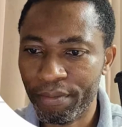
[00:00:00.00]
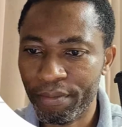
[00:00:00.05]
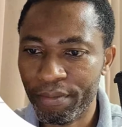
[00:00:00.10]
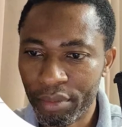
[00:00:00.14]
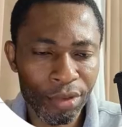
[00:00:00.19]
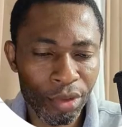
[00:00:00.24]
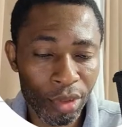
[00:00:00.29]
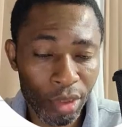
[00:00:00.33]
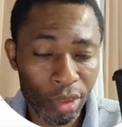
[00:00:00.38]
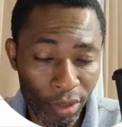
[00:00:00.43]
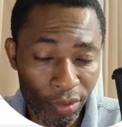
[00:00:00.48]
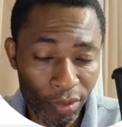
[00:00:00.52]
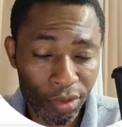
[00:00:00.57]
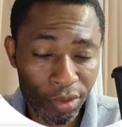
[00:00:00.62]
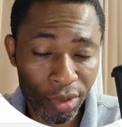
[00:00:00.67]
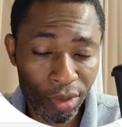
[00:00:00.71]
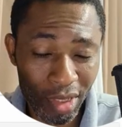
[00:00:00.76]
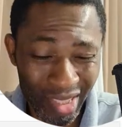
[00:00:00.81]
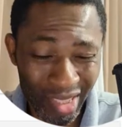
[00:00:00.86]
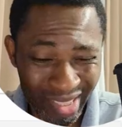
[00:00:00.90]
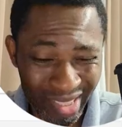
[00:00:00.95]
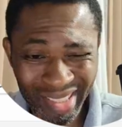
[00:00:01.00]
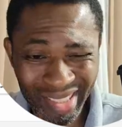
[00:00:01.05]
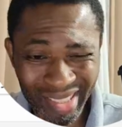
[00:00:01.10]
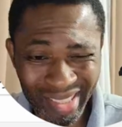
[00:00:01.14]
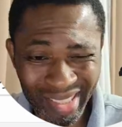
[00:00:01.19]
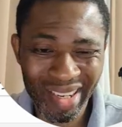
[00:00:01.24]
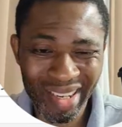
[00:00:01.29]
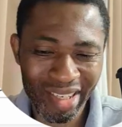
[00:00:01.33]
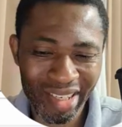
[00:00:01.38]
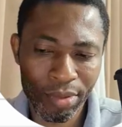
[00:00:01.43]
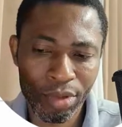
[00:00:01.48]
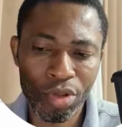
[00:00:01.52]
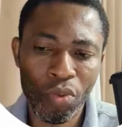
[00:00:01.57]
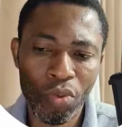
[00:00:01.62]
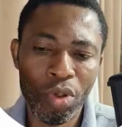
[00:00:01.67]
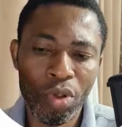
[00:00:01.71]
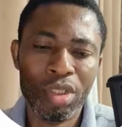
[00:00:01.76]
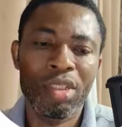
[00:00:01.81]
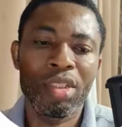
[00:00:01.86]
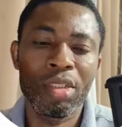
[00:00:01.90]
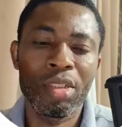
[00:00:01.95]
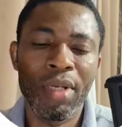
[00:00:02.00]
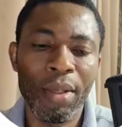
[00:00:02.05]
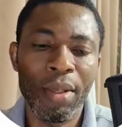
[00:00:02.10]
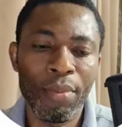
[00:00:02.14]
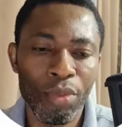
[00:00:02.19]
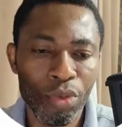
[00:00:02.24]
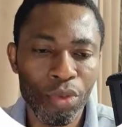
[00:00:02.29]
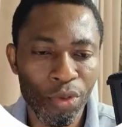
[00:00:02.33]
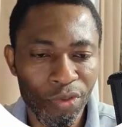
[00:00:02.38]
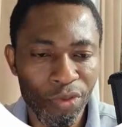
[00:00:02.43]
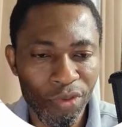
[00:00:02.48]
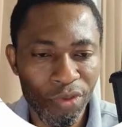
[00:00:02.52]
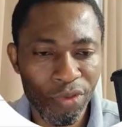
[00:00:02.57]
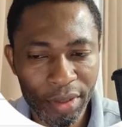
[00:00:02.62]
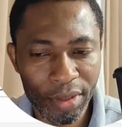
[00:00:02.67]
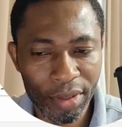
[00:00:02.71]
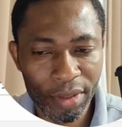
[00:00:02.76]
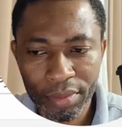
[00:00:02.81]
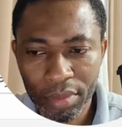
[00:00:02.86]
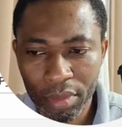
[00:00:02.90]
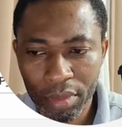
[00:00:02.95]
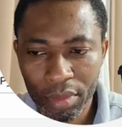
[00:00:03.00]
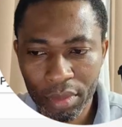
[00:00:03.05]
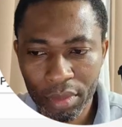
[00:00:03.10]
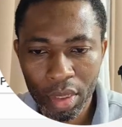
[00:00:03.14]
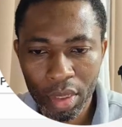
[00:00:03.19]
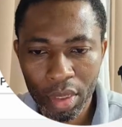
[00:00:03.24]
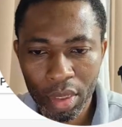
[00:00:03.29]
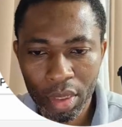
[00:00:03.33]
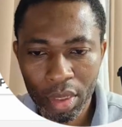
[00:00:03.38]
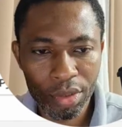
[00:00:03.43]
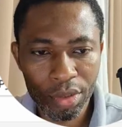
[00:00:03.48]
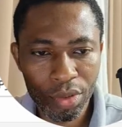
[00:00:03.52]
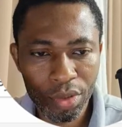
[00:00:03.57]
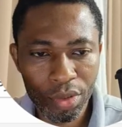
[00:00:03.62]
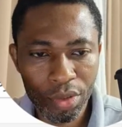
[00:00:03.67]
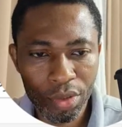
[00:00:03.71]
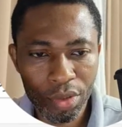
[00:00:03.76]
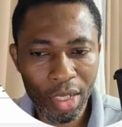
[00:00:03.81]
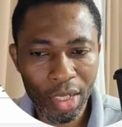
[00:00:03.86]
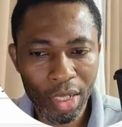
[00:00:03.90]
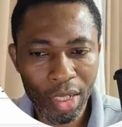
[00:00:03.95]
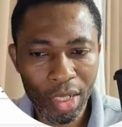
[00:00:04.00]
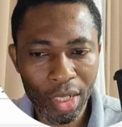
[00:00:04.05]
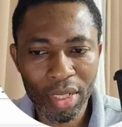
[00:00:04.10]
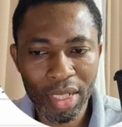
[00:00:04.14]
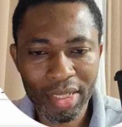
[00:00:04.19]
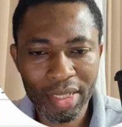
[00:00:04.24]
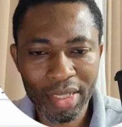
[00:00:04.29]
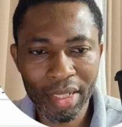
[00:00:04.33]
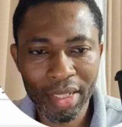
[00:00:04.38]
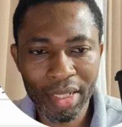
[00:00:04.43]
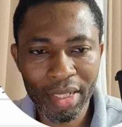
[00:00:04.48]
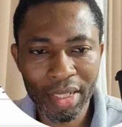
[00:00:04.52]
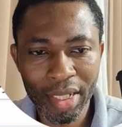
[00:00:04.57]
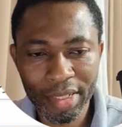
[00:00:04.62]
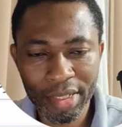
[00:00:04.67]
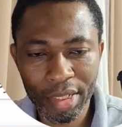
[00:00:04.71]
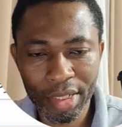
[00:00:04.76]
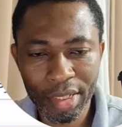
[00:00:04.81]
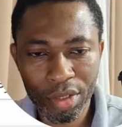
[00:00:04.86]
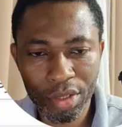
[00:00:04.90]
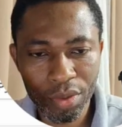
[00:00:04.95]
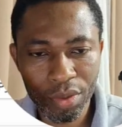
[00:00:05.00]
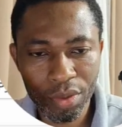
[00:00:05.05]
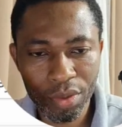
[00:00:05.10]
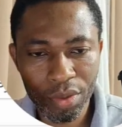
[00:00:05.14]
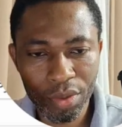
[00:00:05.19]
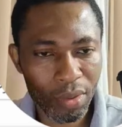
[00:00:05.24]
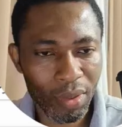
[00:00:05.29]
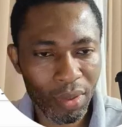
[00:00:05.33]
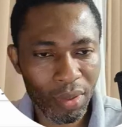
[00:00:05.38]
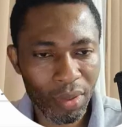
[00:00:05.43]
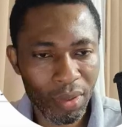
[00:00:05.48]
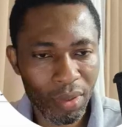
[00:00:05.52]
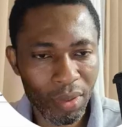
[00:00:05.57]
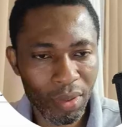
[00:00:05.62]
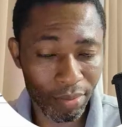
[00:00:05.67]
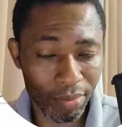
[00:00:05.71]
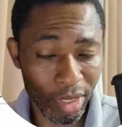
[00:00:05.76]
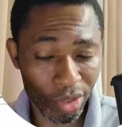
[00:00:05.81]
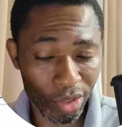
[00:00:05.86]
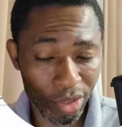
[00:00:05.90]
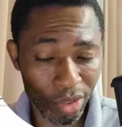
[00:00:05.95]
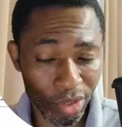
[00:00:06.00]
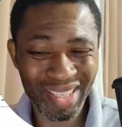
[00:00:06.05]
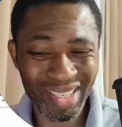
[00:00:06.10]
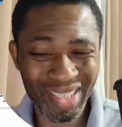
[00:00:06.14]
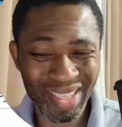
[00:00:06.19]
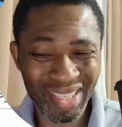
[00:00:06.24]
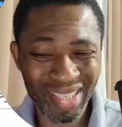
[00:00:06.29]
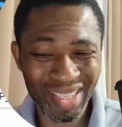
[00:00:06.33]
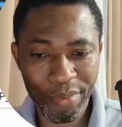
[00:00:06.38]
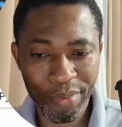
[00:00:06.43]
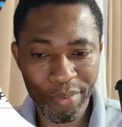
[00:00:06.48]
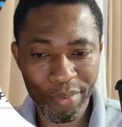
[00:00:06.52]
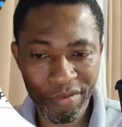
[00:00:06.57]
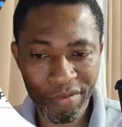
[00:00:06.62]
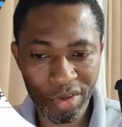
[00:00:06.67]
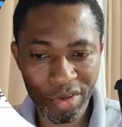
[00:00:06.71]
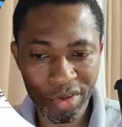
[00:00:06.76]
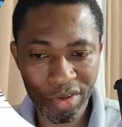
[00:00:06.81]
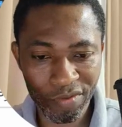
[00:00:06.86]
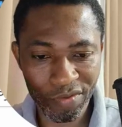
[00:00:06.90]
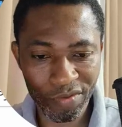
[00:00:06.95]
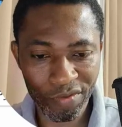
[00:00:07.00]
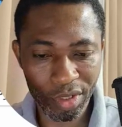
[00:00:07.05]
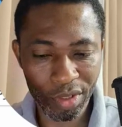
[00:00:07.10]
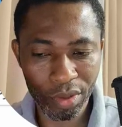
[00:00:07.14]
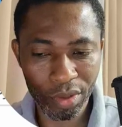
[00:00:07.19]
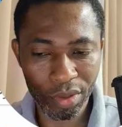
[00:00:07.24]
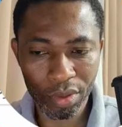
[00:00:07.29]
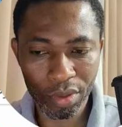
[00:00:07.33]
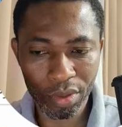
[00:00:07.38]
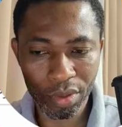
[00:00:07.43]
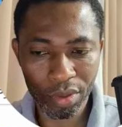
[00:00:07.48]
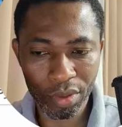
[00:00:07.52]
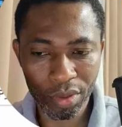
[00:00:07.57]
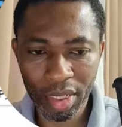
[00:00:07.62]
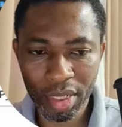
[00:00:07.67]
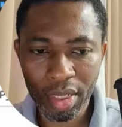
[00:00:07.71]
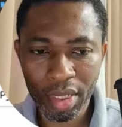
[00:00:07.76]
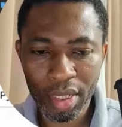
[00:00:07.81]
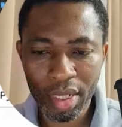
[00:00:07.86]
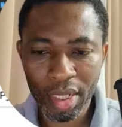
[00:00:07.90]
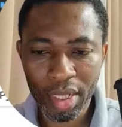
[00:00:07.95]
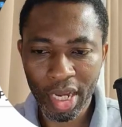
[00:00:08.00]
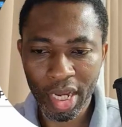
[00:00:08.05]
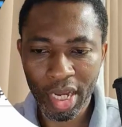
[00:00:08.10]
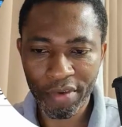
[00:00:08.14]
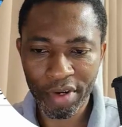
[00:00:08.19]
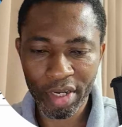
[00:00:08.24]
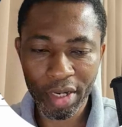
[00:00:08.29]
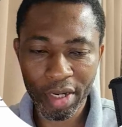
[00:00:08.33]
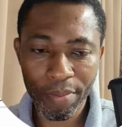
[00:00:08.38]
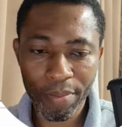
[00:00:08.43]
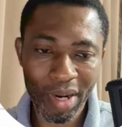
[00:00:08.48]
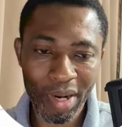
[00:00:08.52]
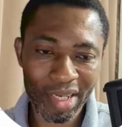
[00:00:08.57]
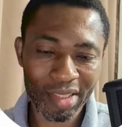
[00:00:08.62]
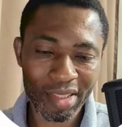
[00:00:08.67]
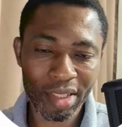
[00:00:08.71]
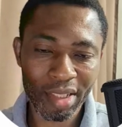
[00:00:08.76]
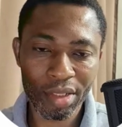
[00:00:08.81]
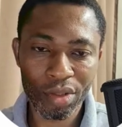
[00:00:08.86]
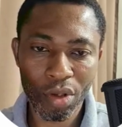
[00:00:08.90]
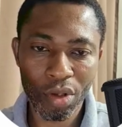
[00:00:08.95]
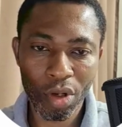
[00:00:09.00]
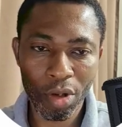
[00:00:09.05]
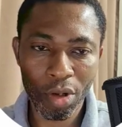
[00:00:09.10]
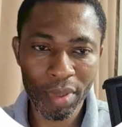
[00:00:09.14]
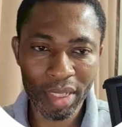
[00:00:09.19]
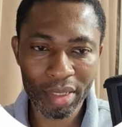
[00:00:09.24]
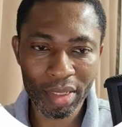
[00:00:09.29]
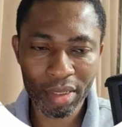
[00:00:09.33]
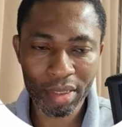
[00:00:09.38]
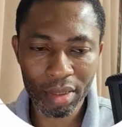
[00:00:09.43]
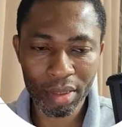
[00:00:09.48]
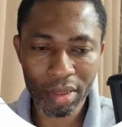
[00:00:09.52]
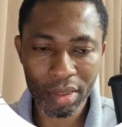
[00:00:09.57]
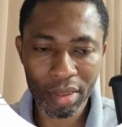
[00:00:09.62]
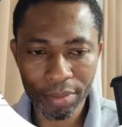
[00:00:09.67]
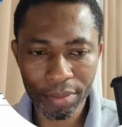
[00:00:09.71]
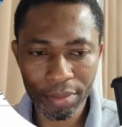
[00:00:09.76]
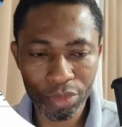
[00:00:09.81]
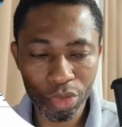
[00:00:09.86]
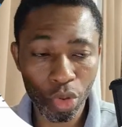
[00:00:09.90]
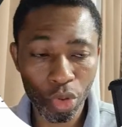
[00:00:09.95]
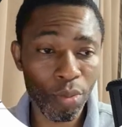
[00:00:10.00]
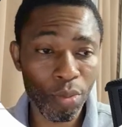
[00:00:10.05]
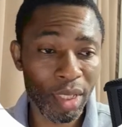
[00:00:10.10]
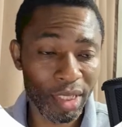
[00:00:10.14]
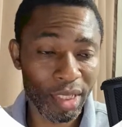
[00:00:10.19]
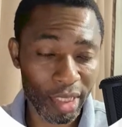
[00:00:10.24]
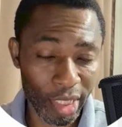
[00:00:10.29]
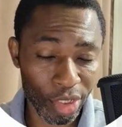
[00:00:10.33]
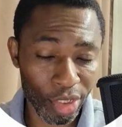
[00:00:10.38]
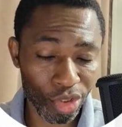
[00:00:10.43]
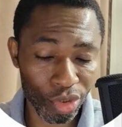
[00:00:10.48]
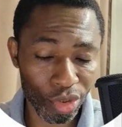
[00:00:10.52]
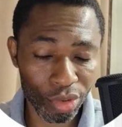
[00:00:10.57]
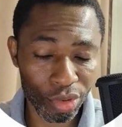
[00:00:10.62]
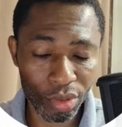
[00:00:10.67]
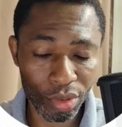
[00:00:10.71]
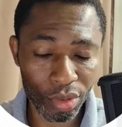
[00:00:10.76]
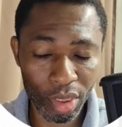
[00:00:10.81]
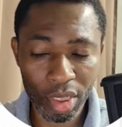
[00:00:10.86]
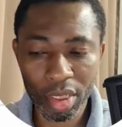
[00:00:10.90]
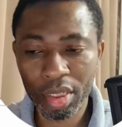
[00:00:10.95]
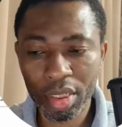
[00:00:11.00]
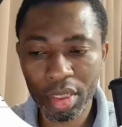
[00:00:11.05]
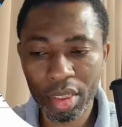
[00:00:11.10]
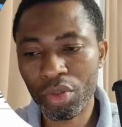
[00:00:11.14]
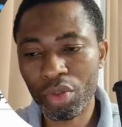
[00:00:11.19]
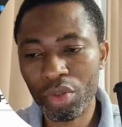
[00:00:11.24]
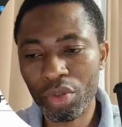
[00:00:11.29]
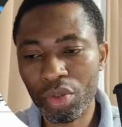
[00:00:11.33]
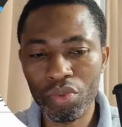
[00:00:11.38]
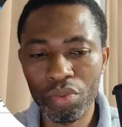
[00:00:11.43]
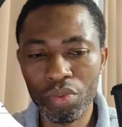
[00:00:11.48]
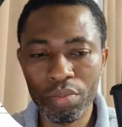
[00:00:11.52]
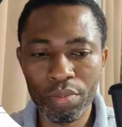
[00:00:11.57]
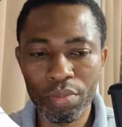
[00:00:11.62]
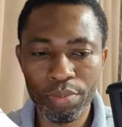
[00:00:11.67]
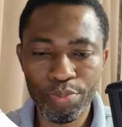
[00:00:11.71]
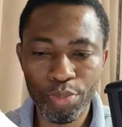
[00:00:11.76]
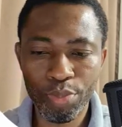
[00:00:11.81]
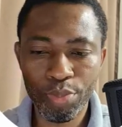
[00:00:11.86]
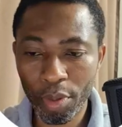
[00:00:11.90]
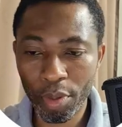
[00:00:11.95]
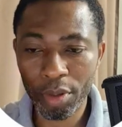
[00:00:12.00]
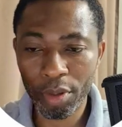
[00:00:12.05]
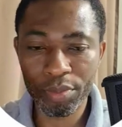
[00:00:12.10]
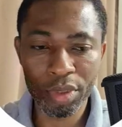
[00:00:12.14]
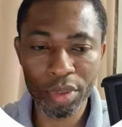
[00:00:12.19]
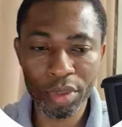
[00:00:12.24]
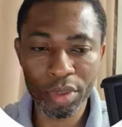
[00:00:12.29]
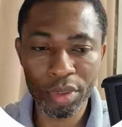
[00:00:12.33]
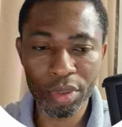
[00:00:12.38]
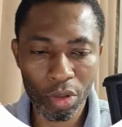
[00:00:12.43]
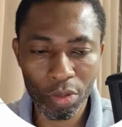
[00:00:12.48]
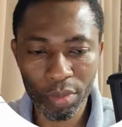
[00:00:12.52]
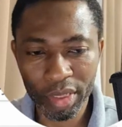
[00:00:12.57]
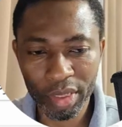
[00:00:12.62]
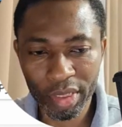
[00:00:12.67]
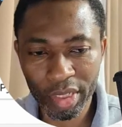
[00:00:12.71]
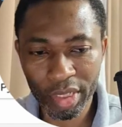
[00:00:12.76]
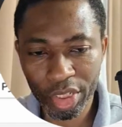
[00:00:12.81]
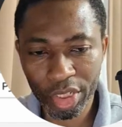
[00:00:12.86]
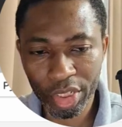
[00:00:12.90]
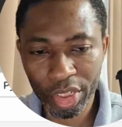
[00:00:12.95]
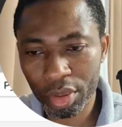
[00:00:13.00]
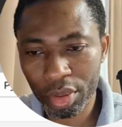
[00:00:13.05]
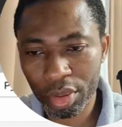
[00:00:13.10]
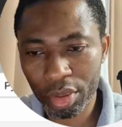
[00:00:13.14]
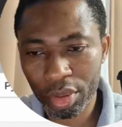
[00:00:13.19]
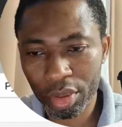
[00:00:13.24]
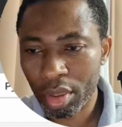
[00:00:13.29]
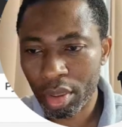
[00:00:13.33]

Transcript: It gives you the detailed explanation of what is in my Moodle file. And that will exactly execute. I did mention that in my previous video. Okay. I've already passed in comments, documentation. Okay. So it will pop up the documentation,